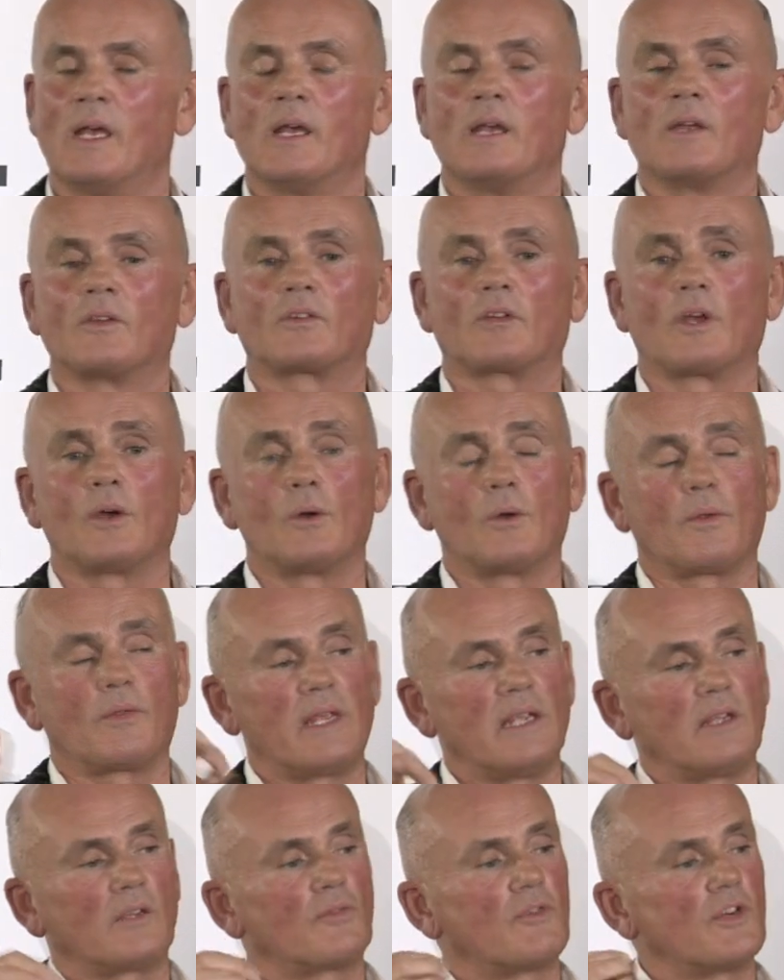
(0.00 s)
So
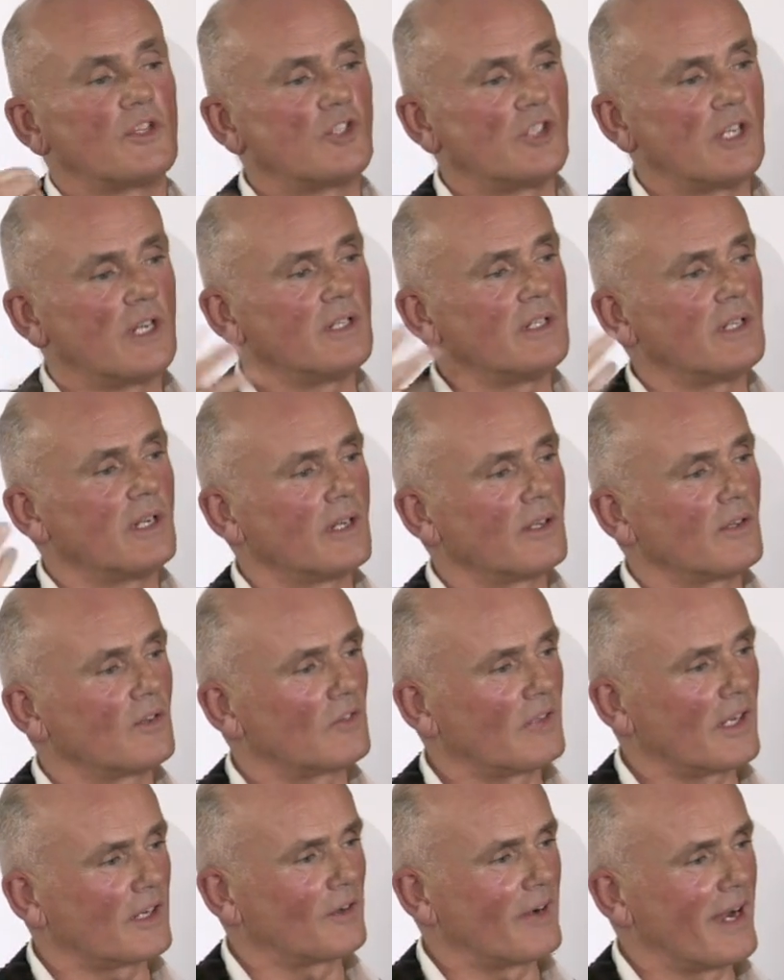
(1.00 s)
these Virginia
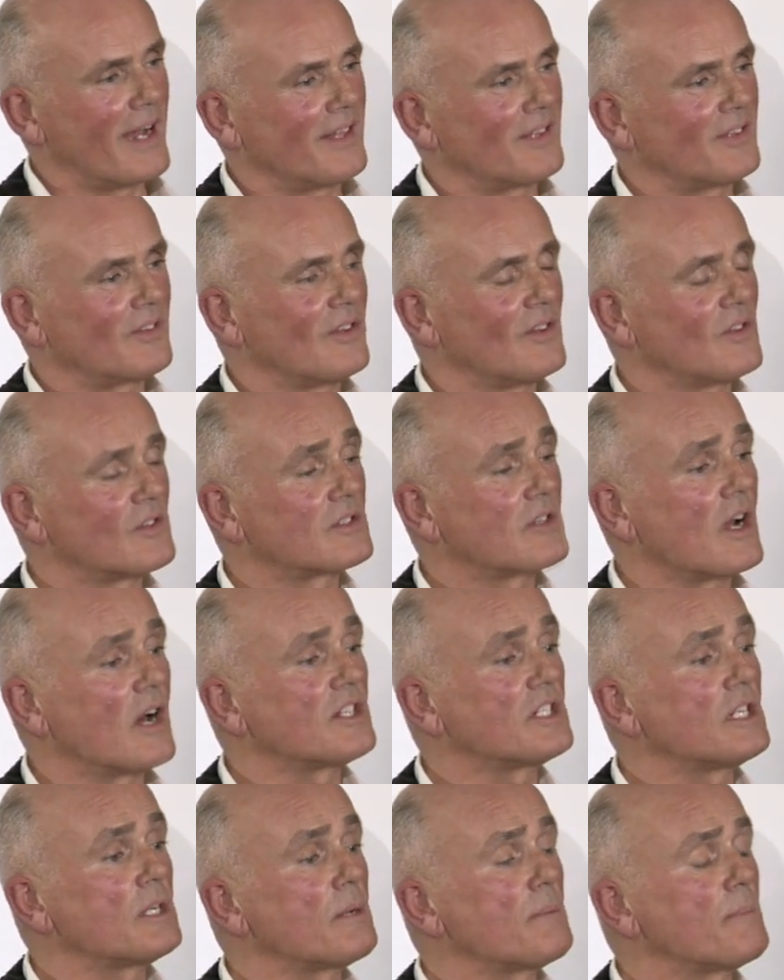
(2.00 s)
cigarettes
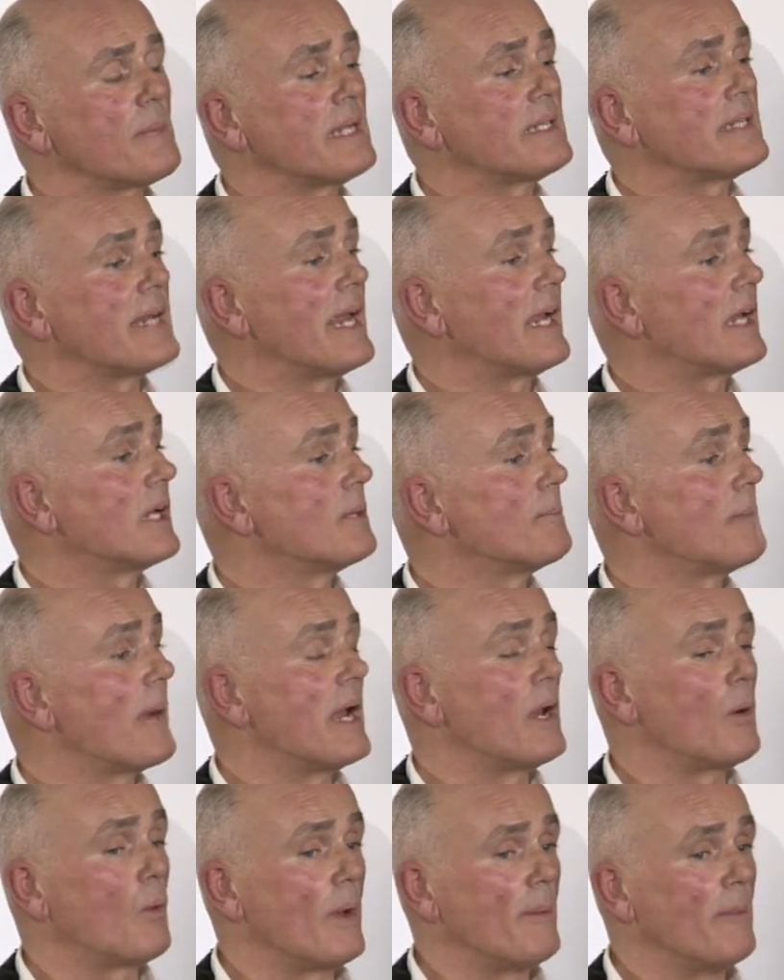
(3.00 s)
started to be taken by
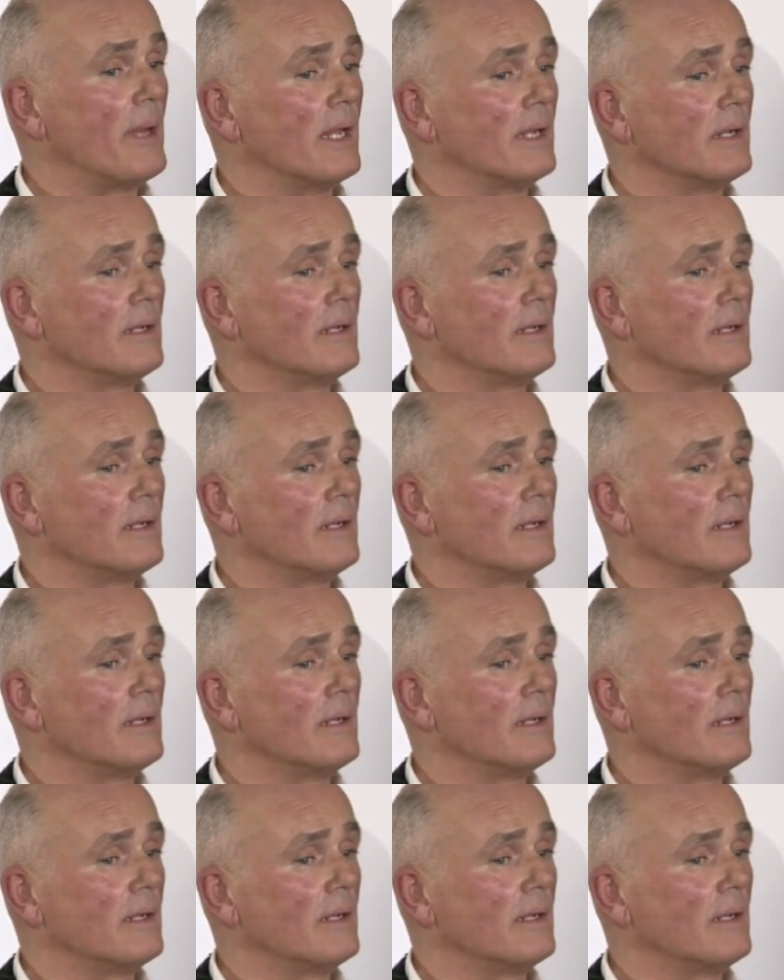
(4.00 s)
women,